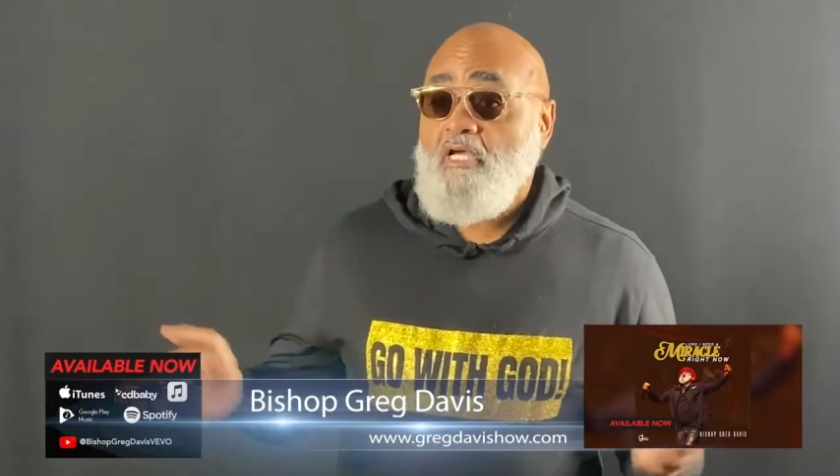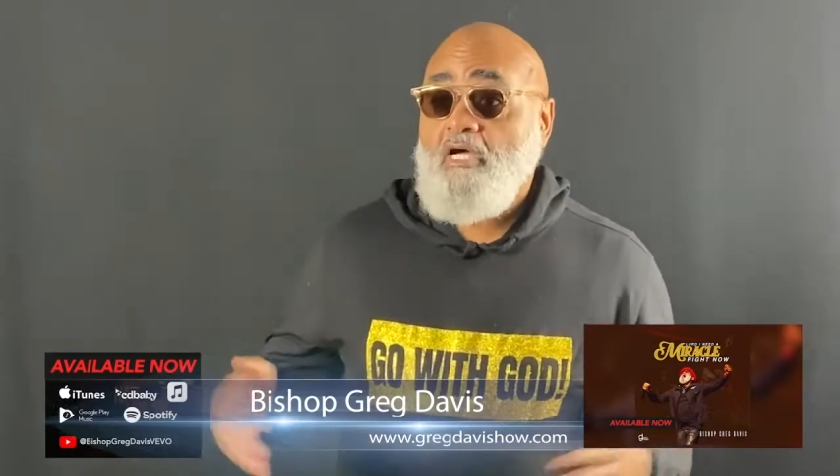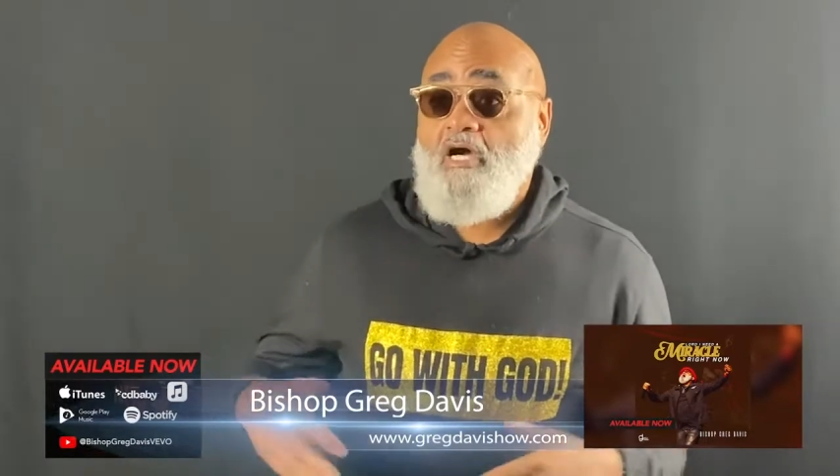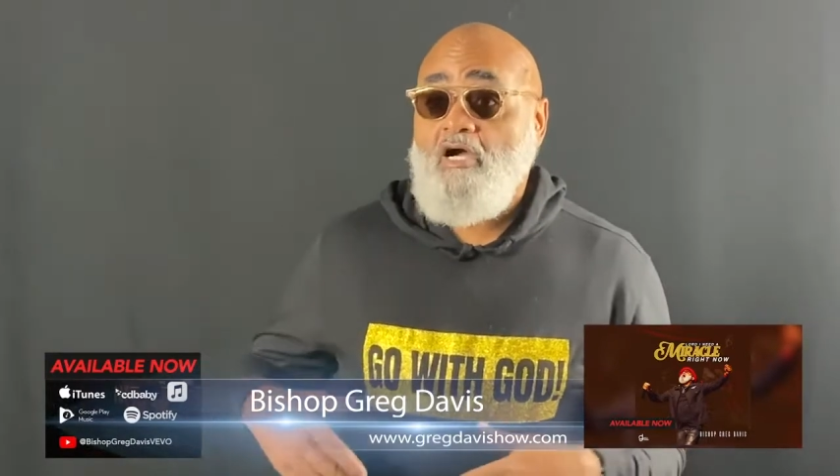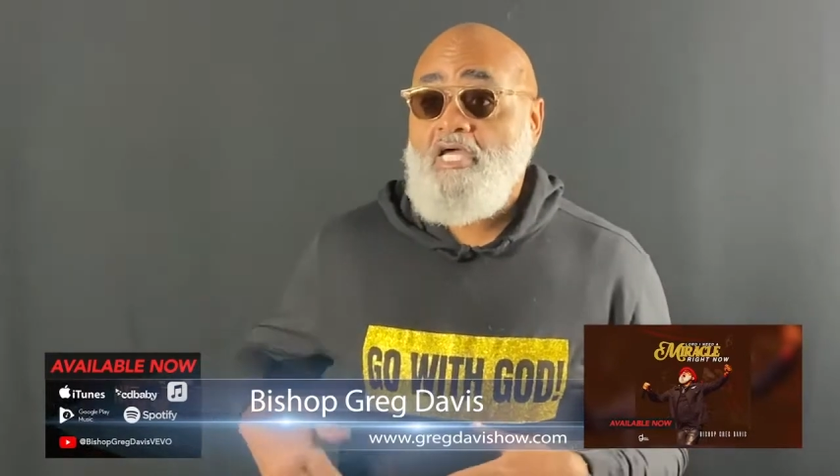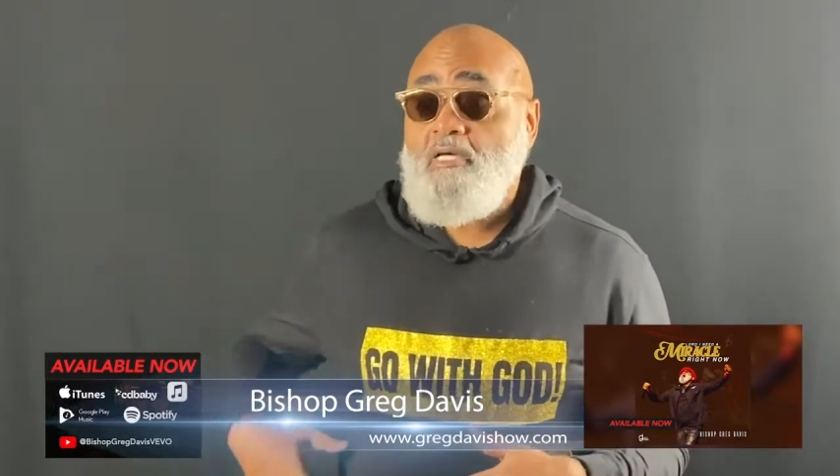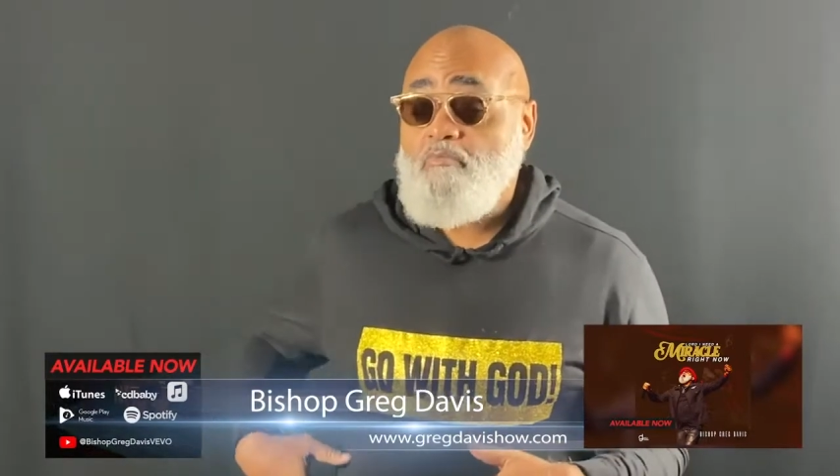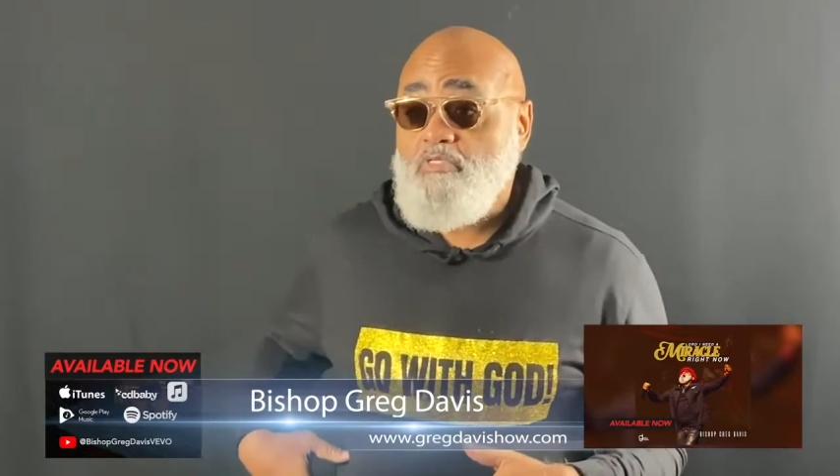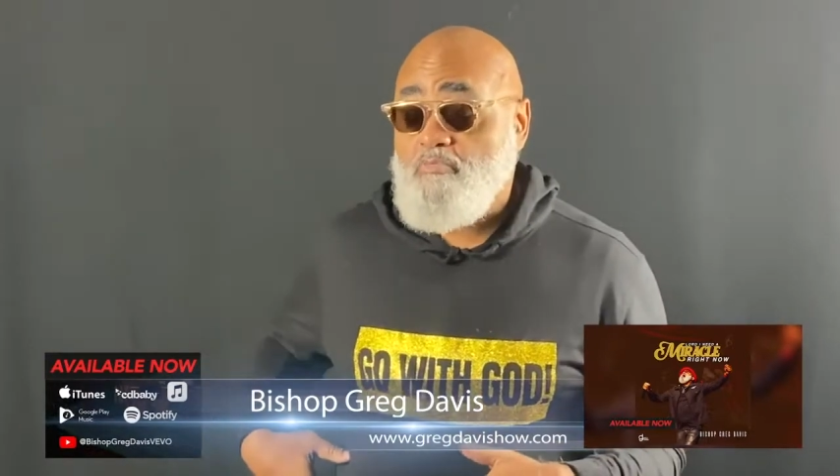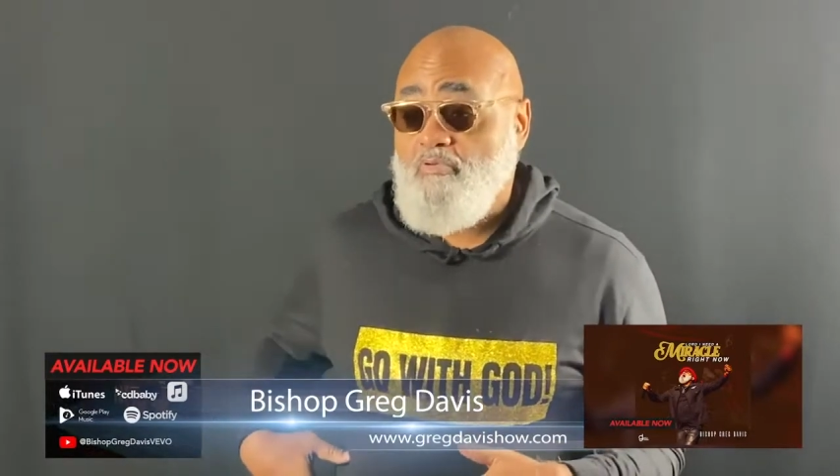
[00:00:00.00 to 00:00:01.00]
Her hip
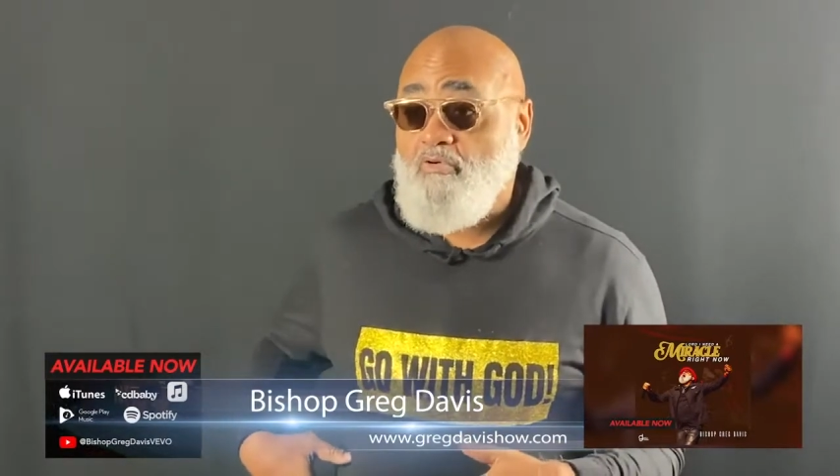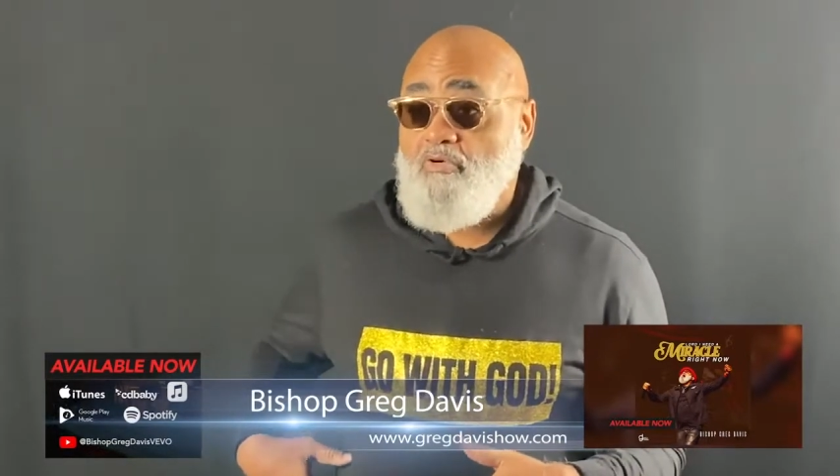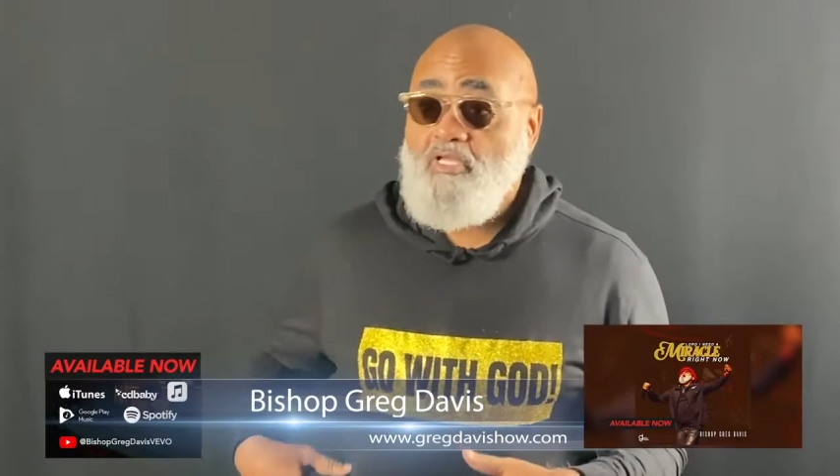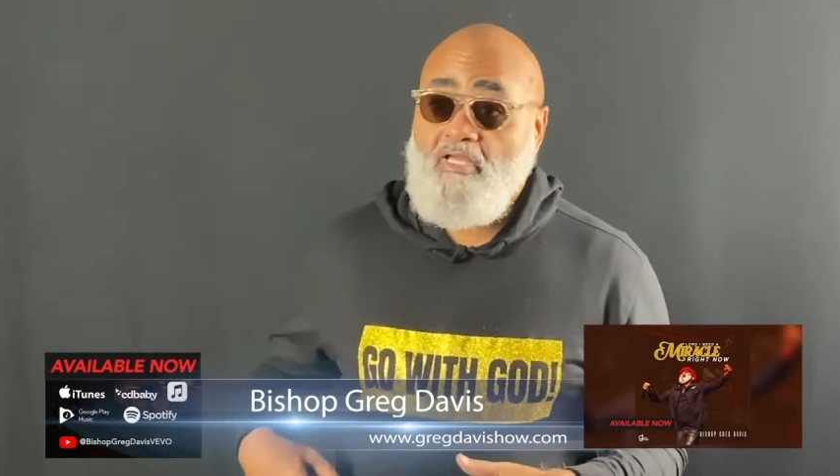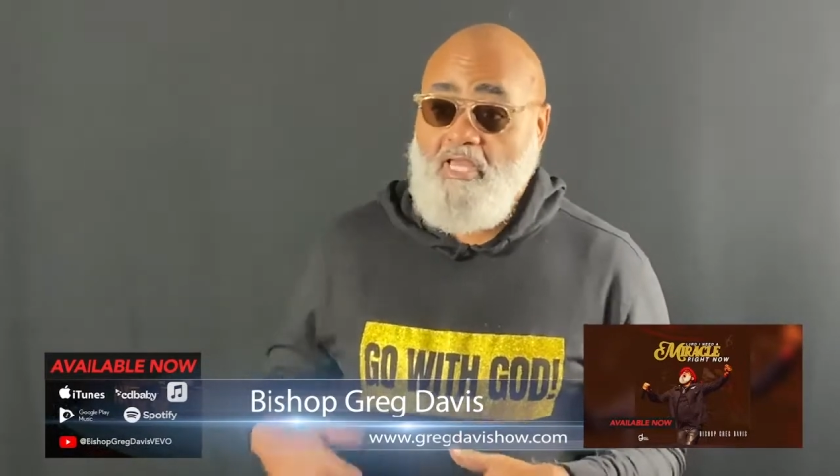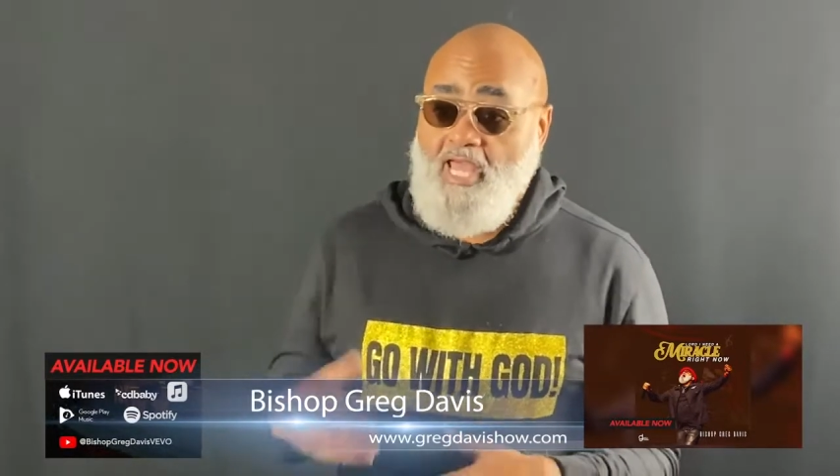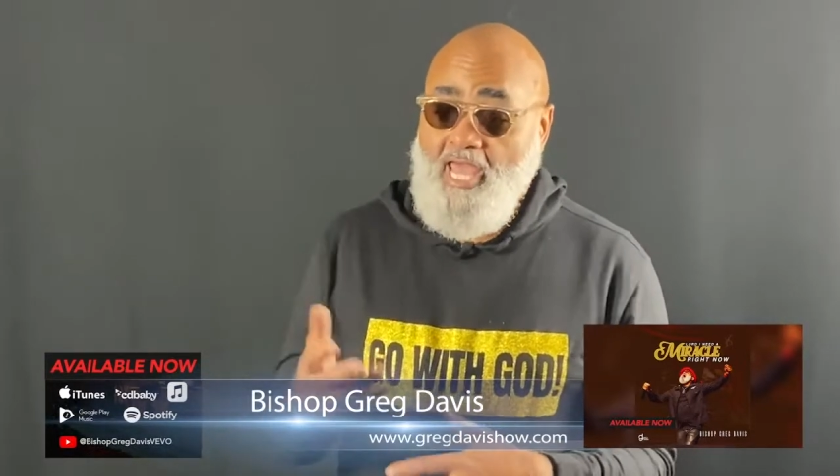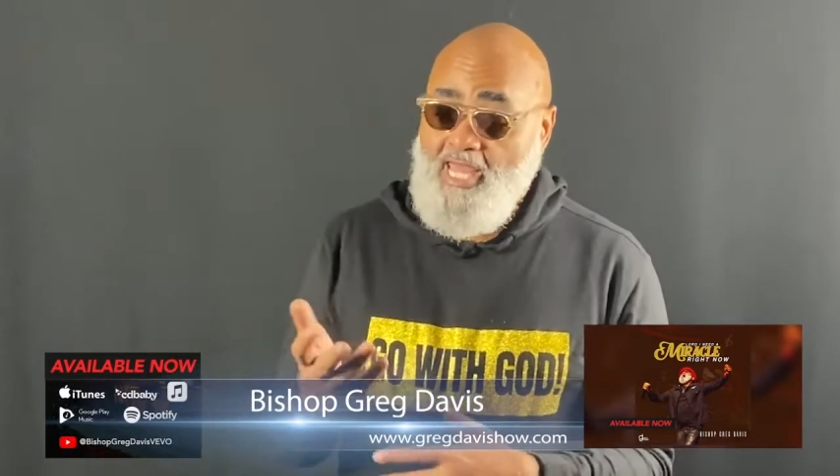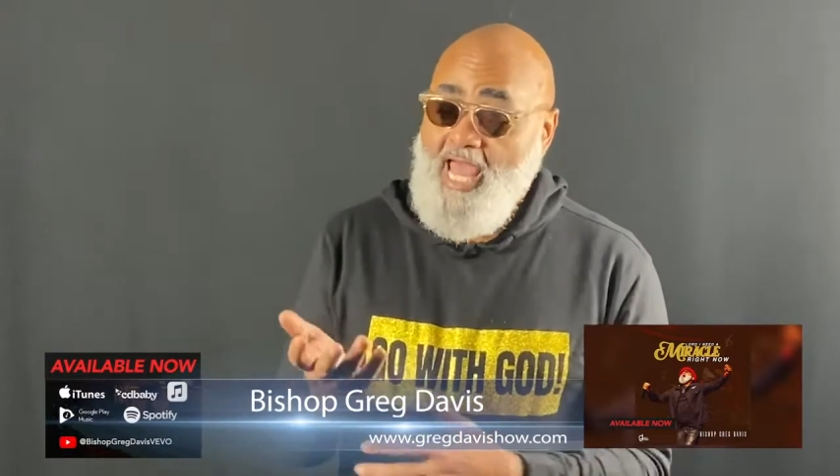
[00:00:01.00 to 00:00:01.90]
was broke, and